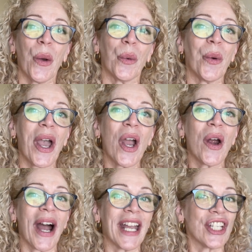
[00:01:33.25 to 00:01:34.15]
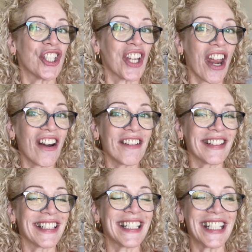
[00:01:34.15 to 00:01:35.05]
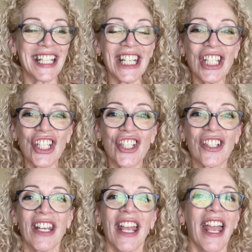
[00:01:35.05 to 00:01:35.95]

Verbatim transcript: where I share, teach,